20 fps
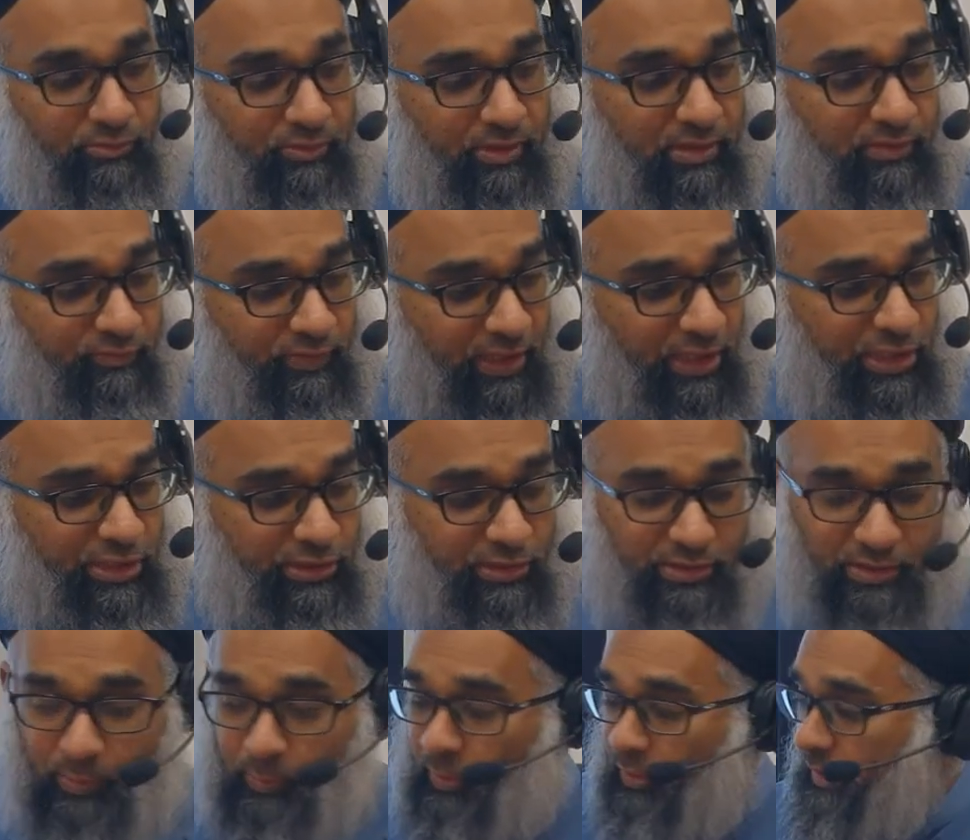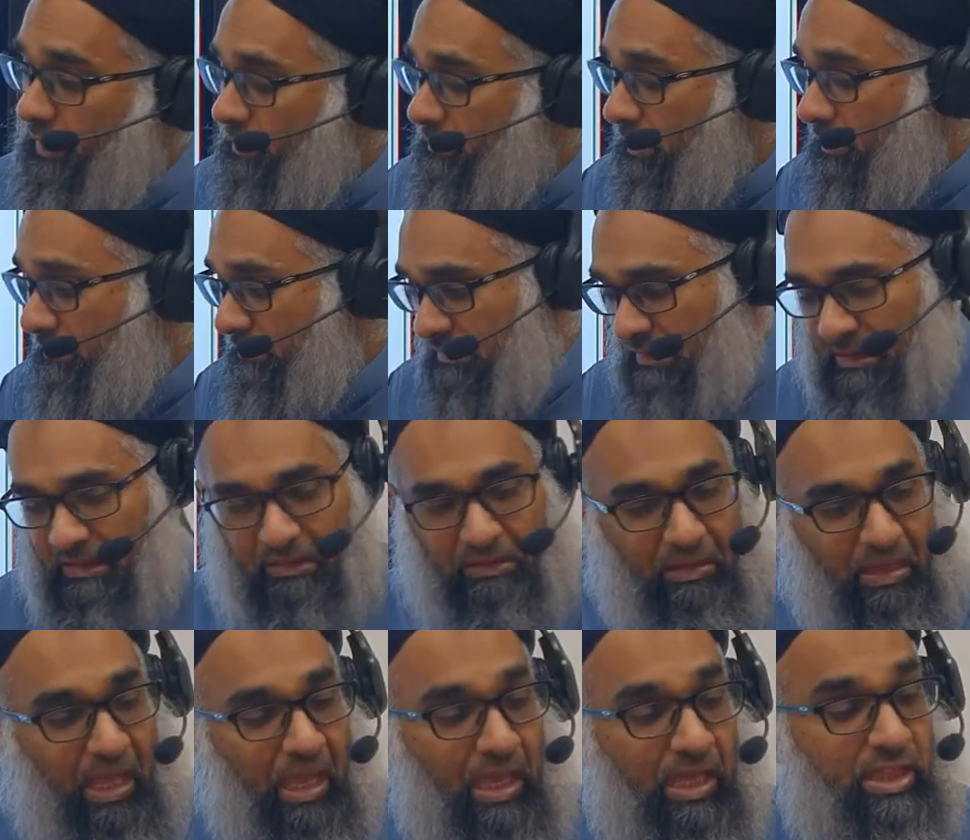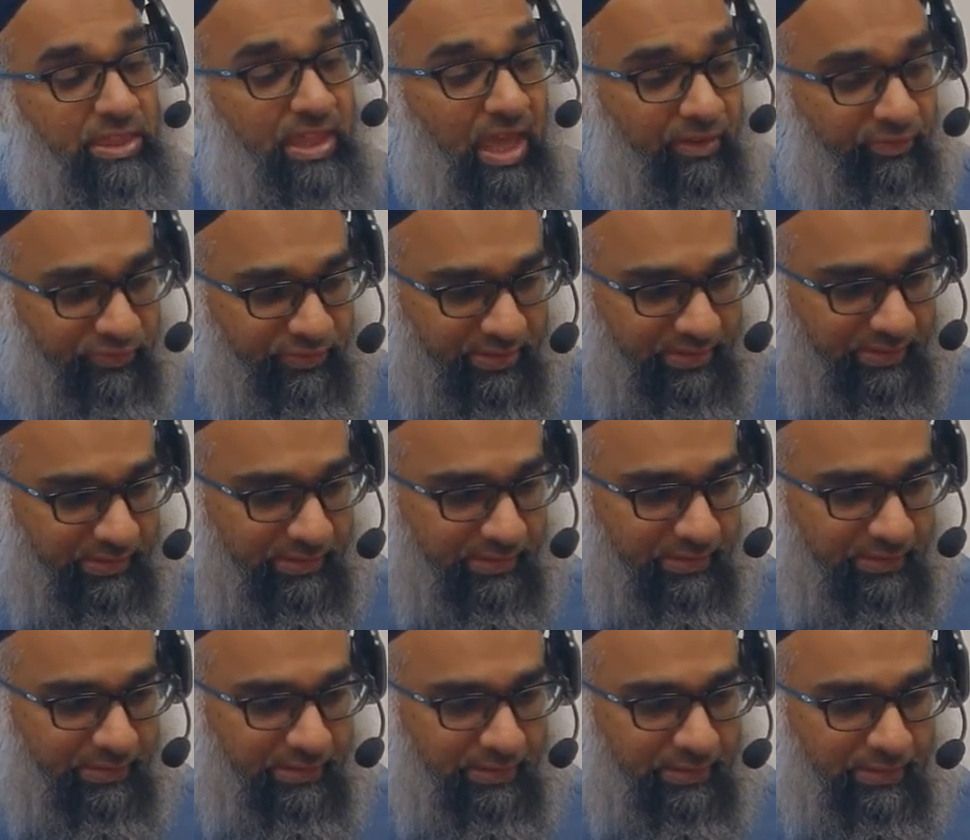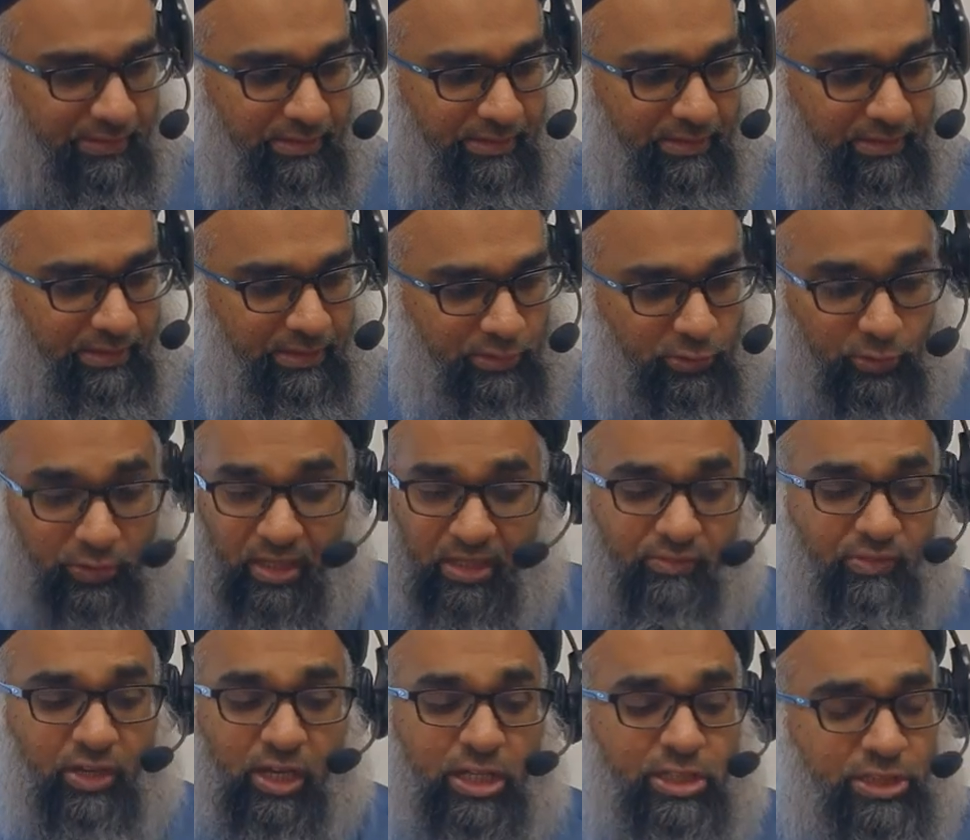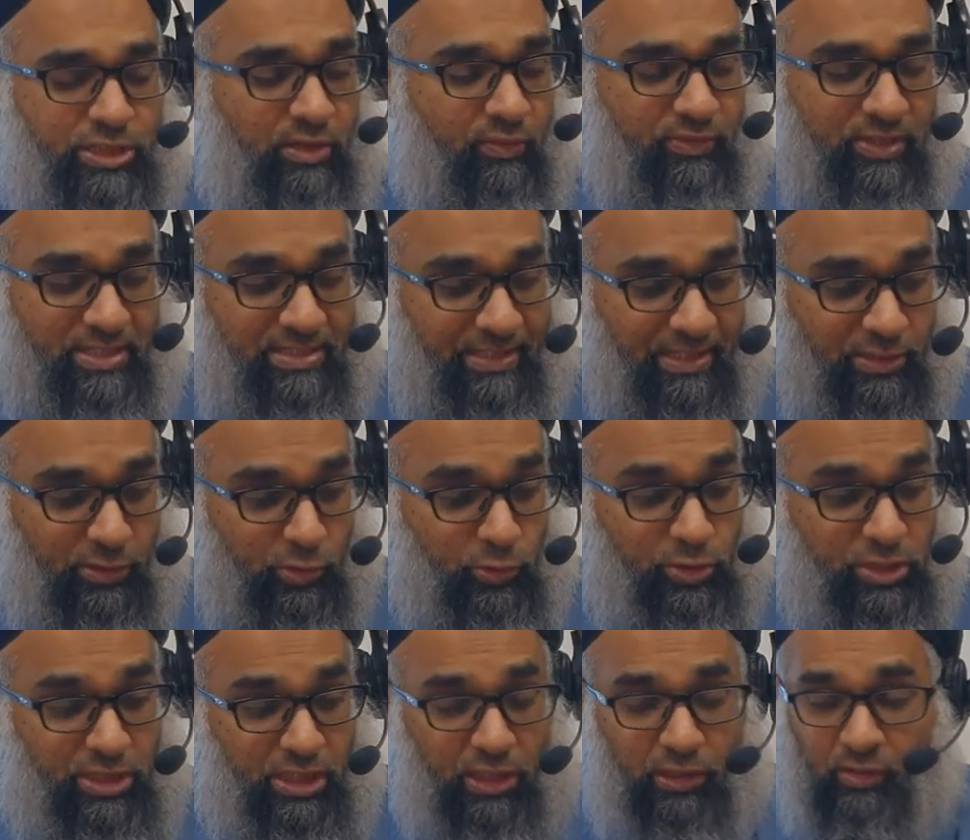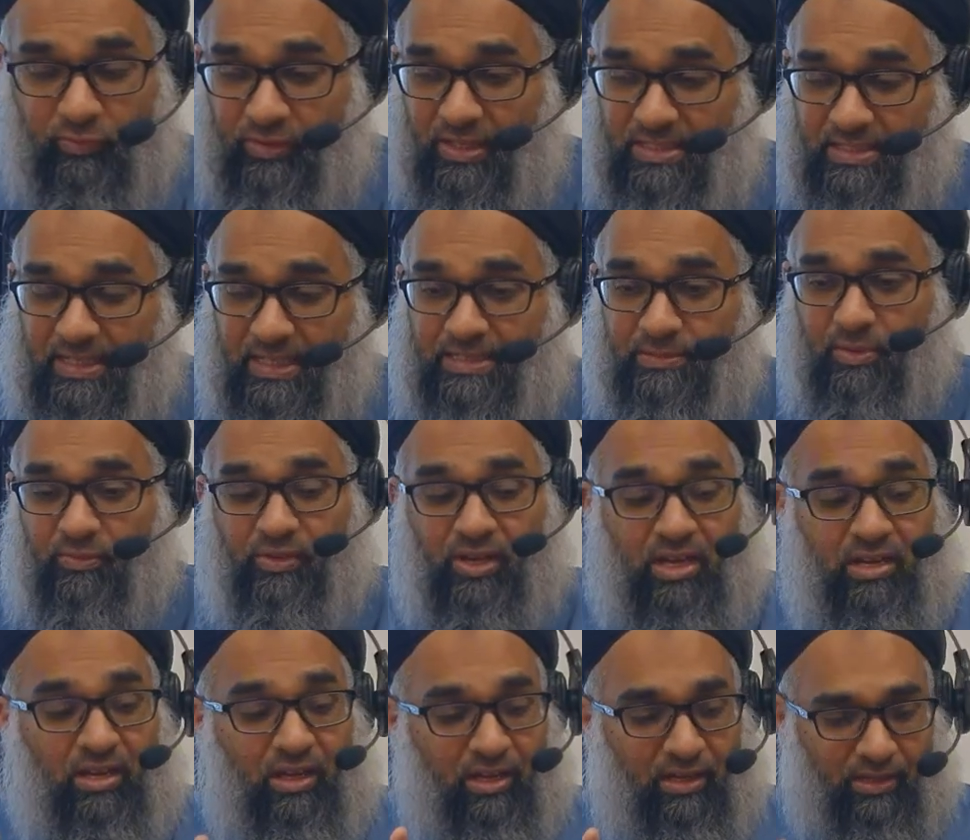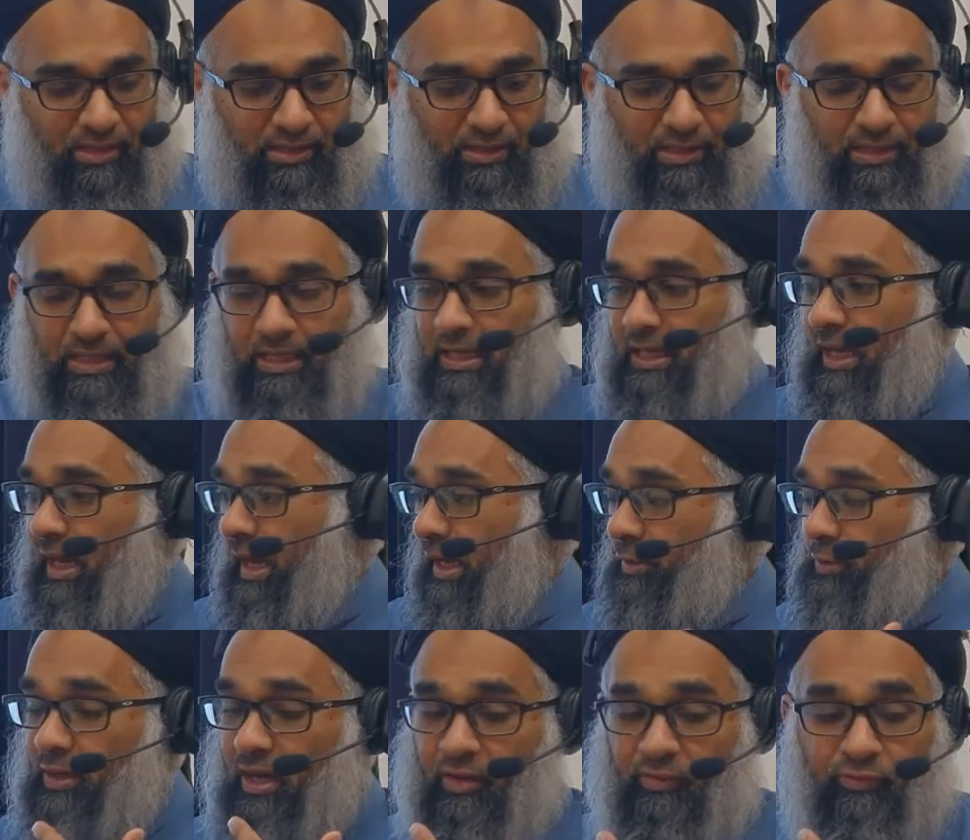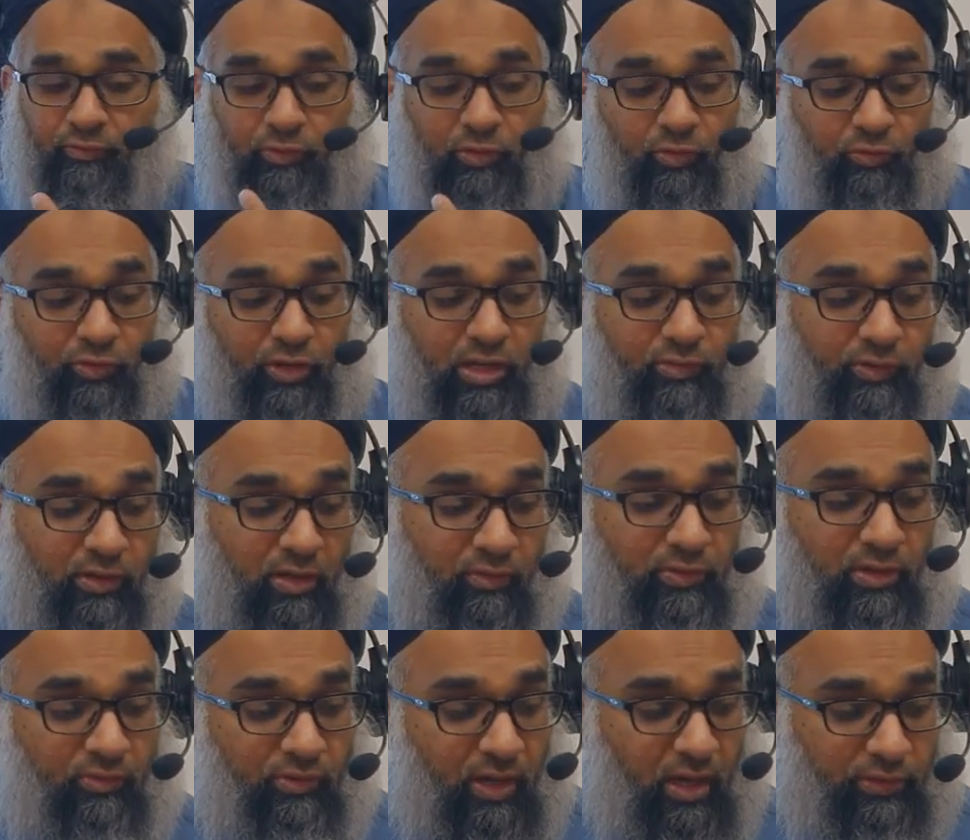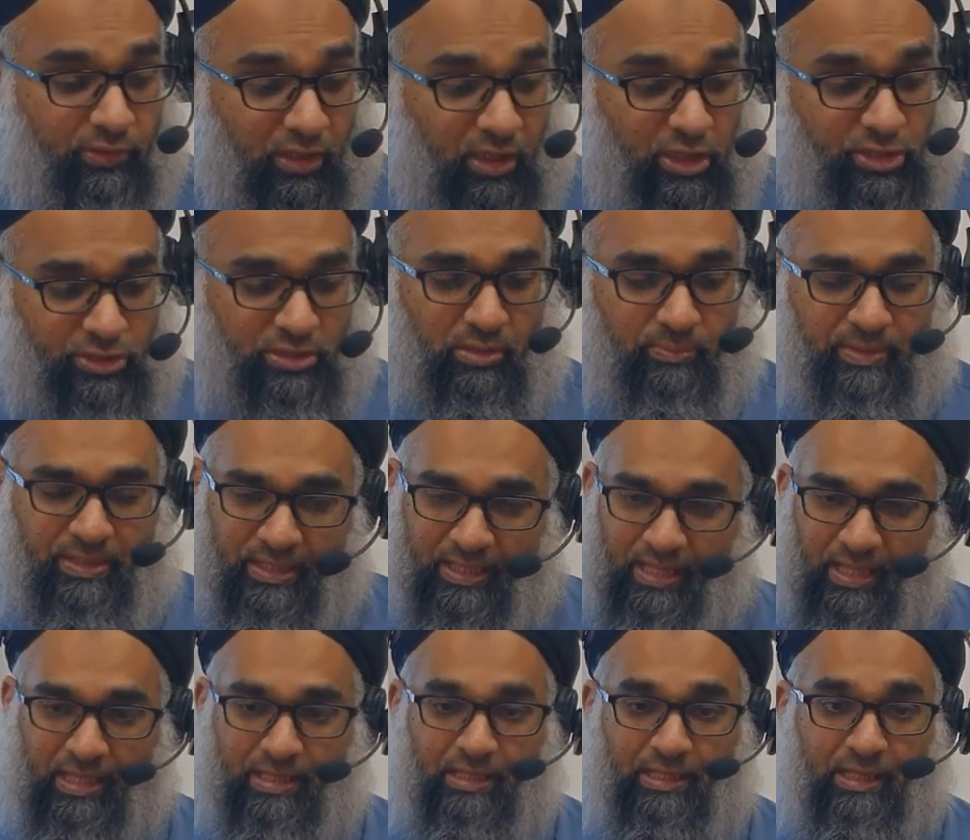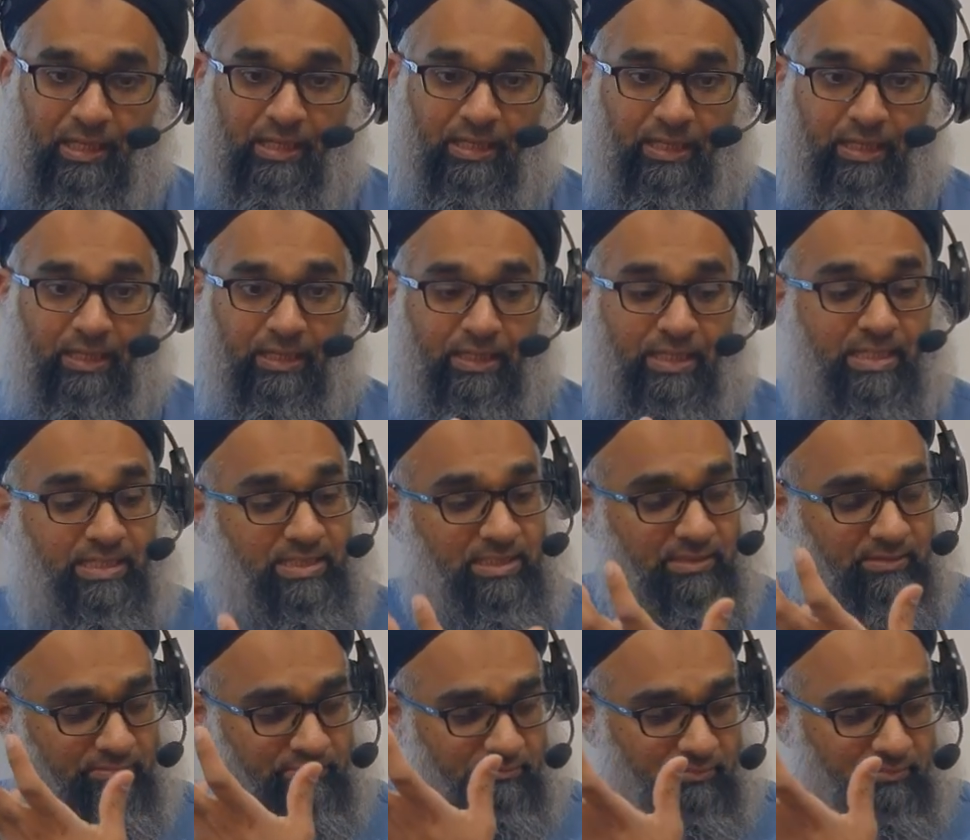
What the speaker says: inflation, they're worried about theft. So you can't have khashya of these things, but you're scared of these things with karaha. And you have, you're fearful of your father, khashya, meaning he's